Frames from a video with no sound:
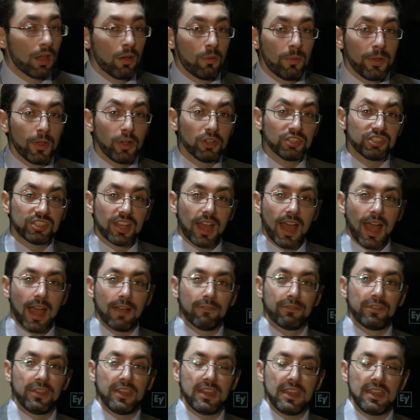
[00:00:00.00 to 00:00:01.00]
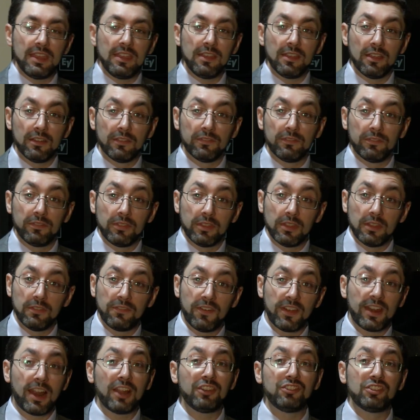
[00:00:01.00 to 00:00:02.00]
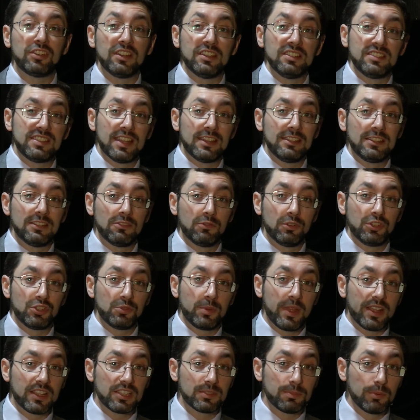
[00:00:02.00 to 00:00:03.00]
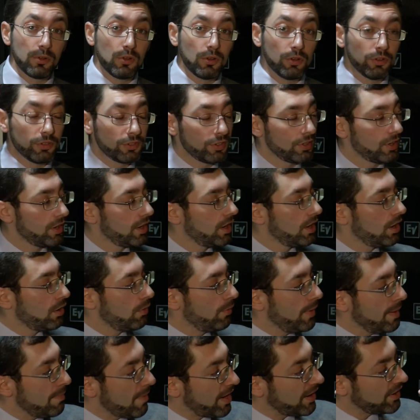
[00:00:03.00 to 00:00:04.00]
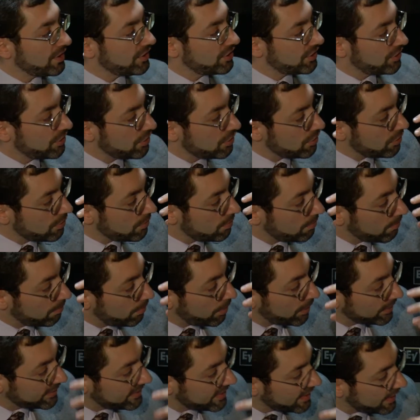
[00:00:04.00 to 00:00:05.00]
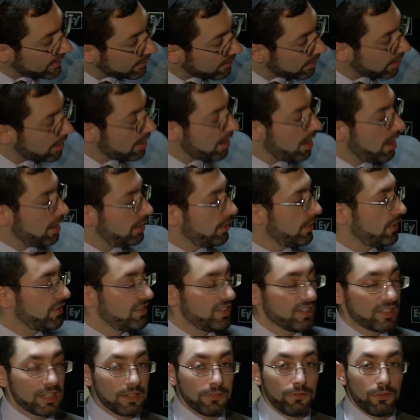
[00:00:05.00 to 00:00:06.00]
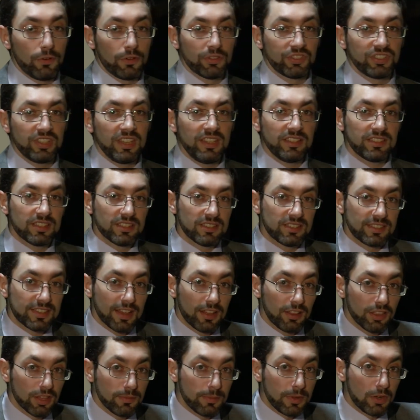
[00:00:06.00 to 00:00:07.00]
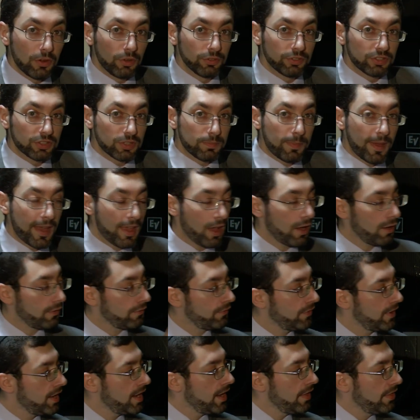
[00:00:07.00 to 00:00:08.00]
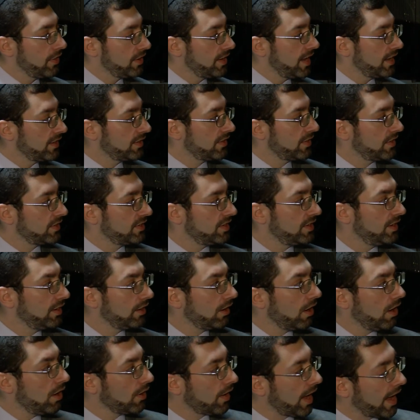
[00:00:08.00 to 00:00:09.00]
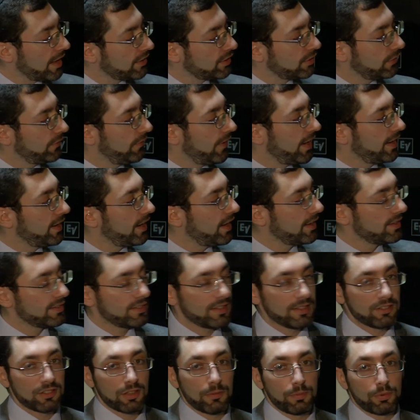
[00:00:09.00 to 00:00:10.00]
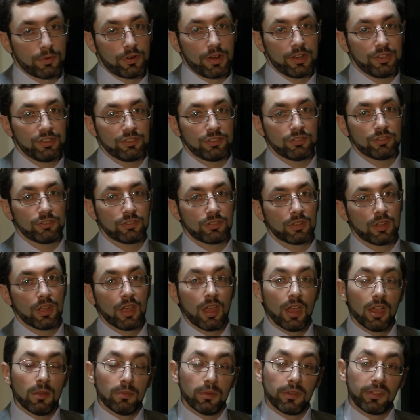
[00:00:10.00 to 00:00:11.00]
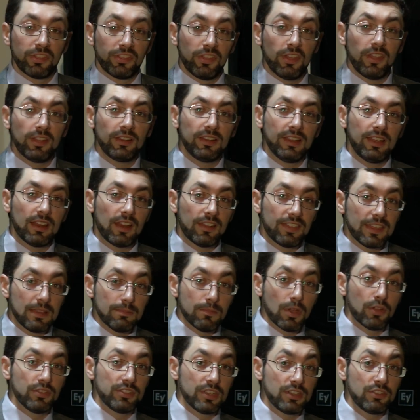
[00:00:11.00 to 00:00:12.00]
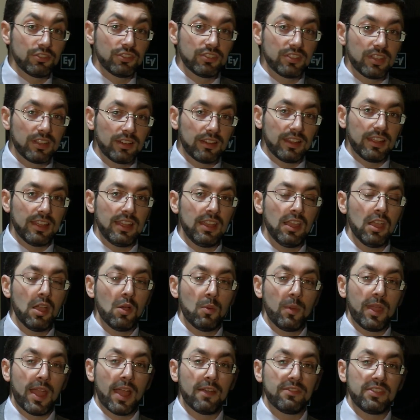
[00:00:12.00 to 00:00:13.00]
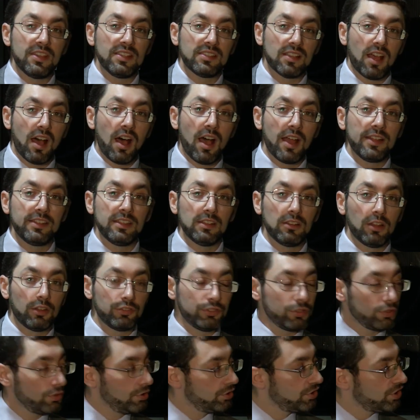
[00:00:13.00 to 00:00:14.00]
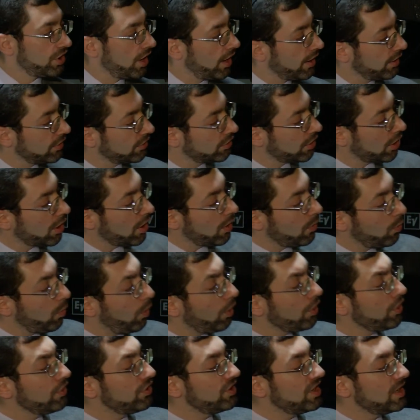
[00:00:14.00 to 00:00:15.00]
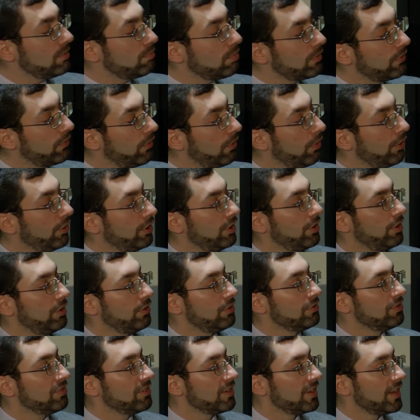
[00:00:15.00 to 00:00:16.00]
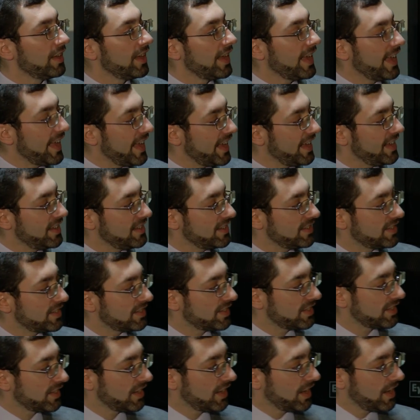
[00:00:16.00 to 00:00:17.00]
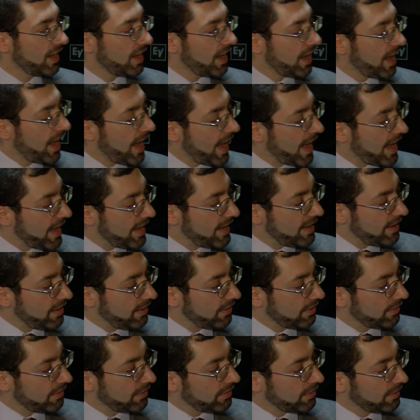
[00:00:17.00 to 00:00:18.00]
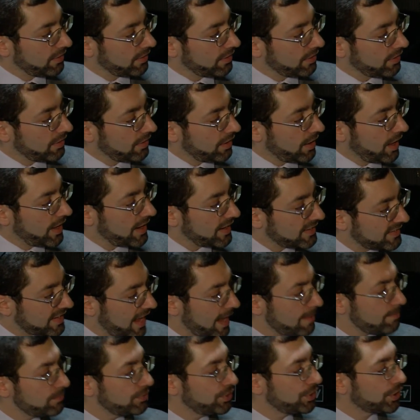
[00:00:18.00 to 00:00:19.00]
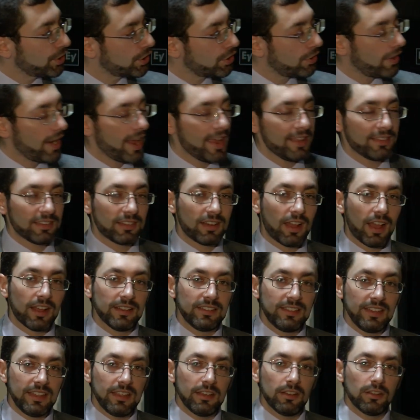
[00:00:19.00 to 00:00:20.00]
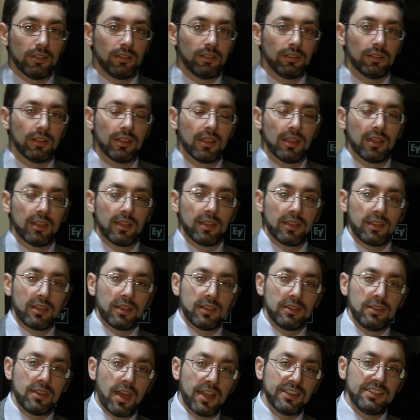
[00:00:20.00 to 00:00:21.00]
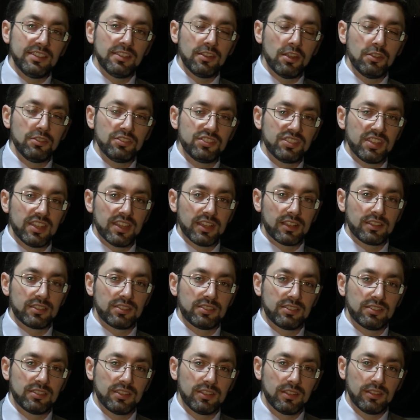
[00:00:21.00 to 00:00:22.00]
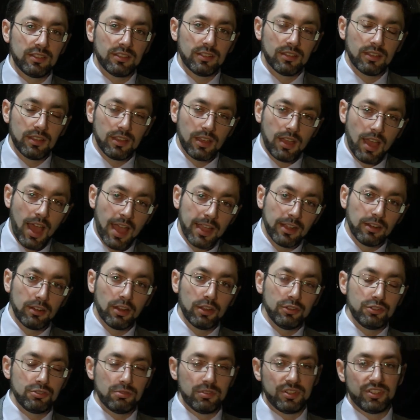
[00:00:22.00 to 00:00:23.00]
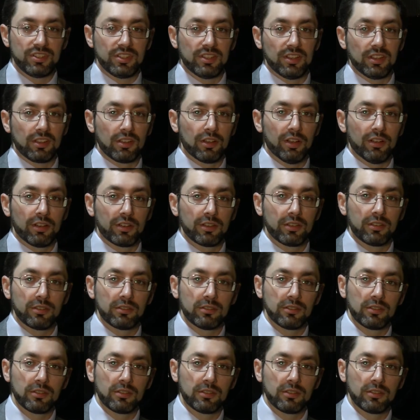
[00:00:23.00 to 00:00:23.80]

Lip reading: We also have the financial incentive which we explored. We managed to put in another 64 seats and sell them in order to pay off the debts of the synagogue and to finance its operations. But thirdly, and I think most interestingly, we have this ideological change. What you see before you is an attempt to create an ideal 1906 Anglo-Jewish synagogue.